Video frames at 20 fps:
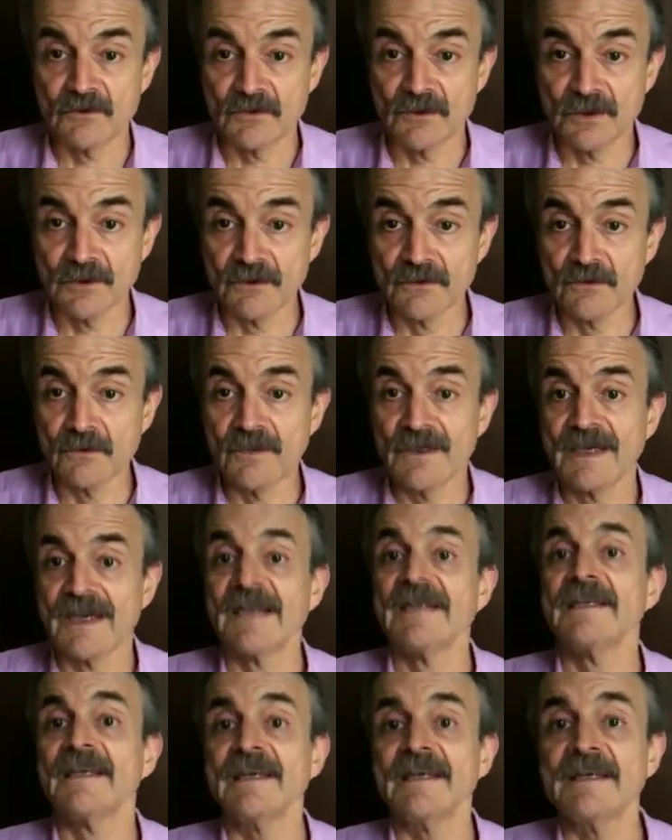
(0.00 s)
2
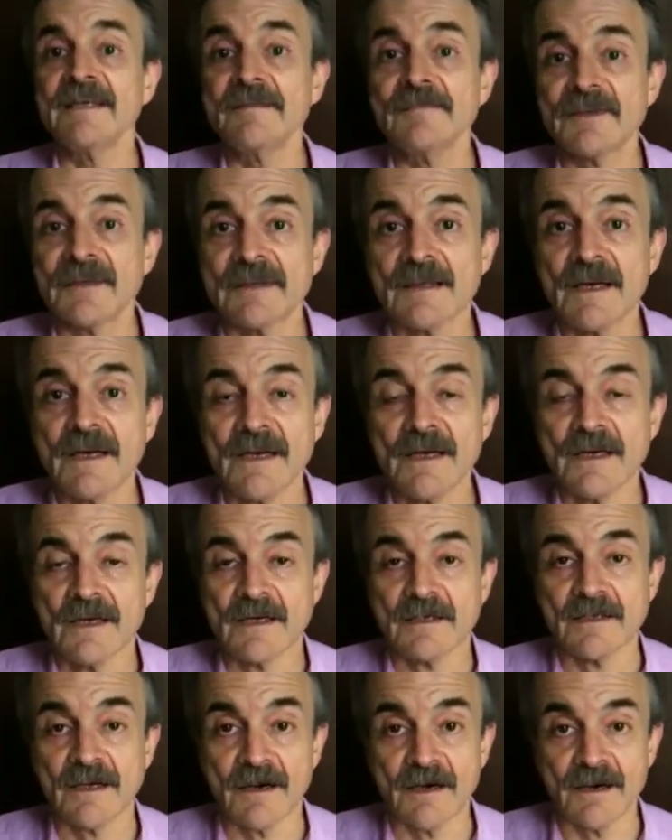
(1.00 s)
and even
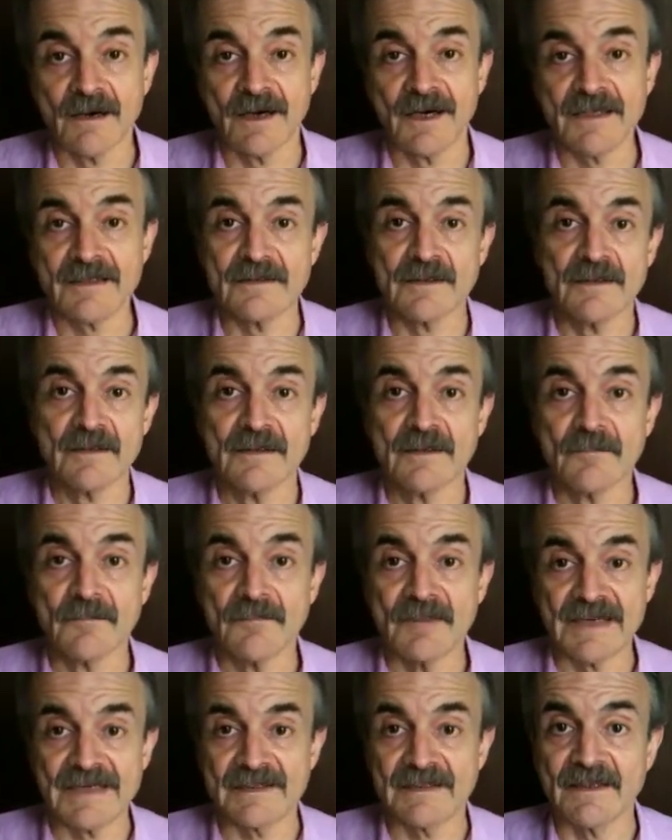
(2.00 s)
an odd
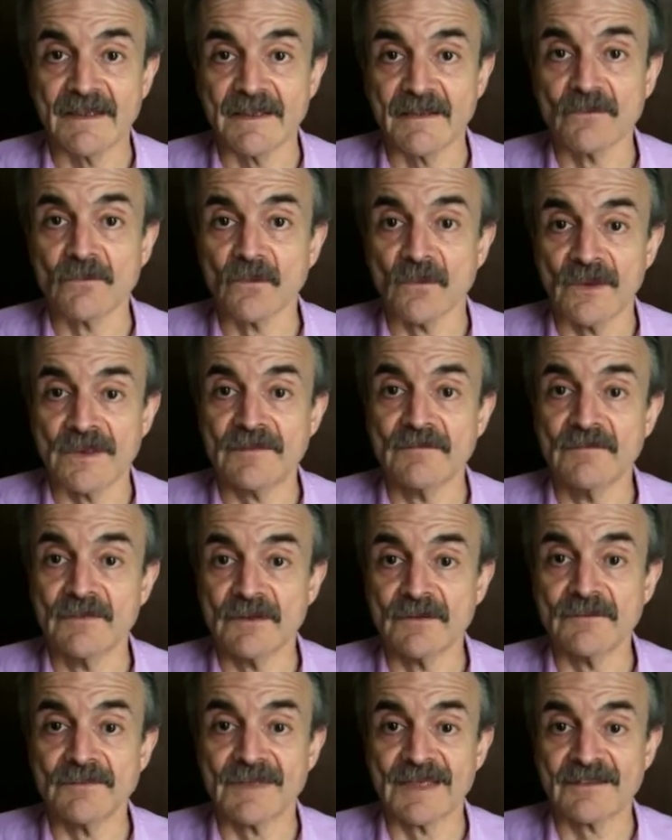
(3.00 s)
mate in 1
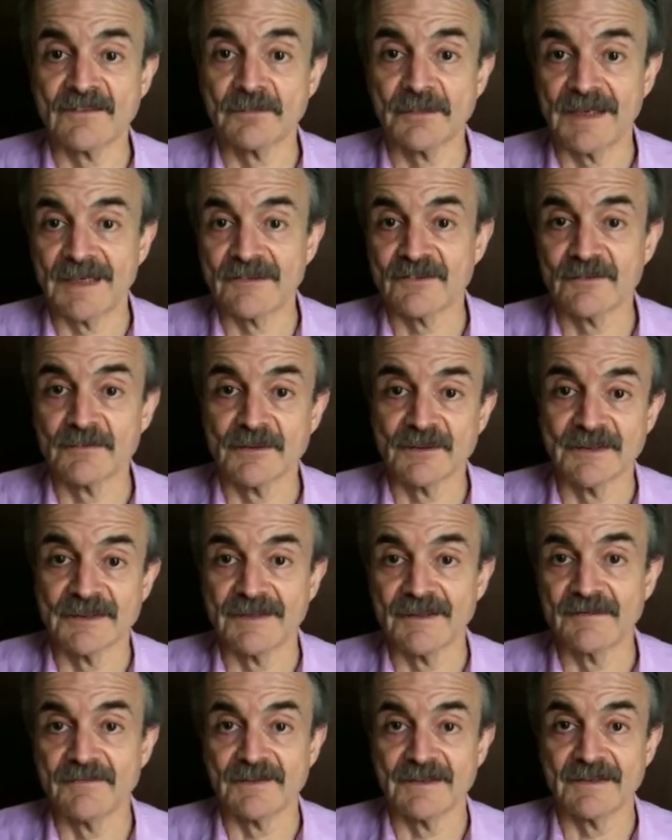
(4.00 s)
move that's possible
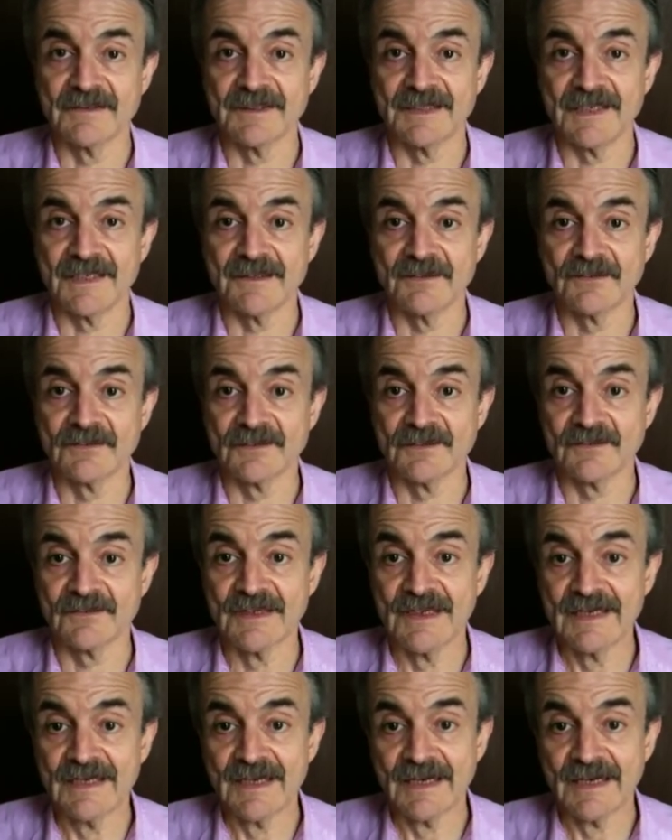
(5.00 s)
in the variations.